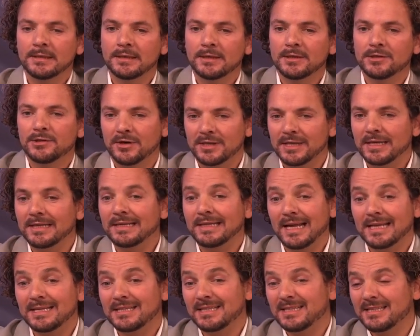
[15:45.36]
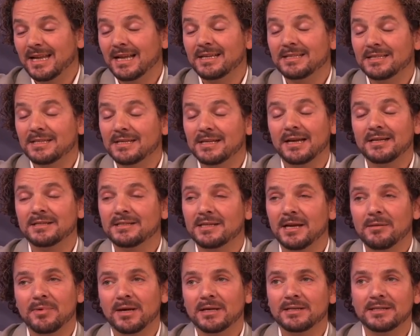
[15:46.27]
so I think that's that's the next
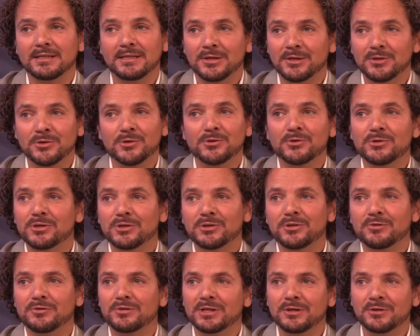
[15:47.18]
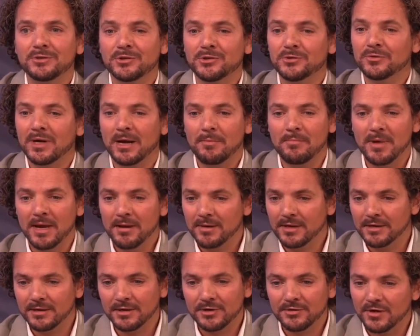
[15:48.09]
step, actually, the usage of C O two and
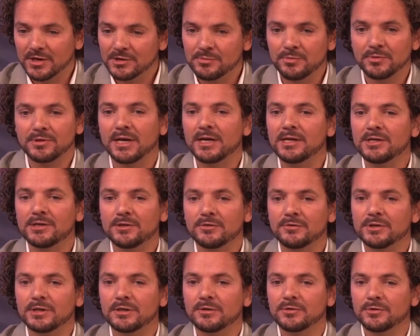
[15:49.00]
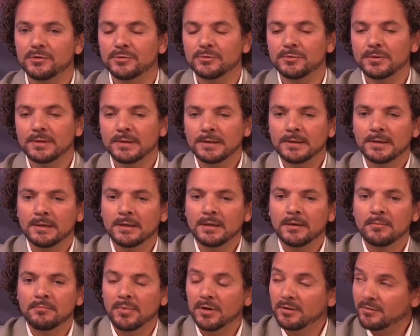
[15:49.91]
maybe the transportation of C O two.
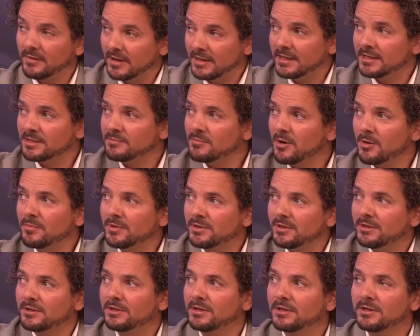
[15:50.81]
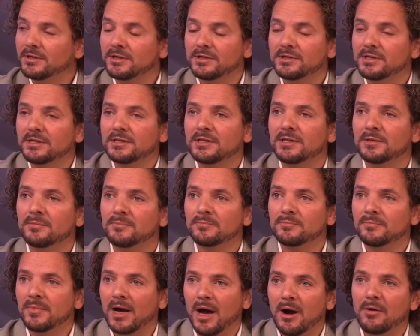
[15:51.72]
But at this moment, the, the, the
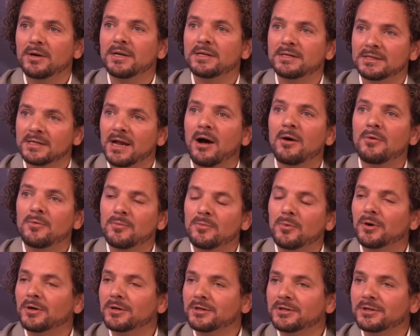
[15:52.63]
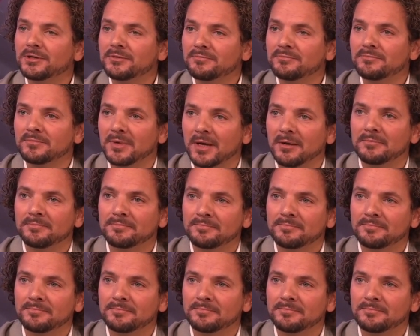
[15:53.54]
system, how it is now, works. Yeah.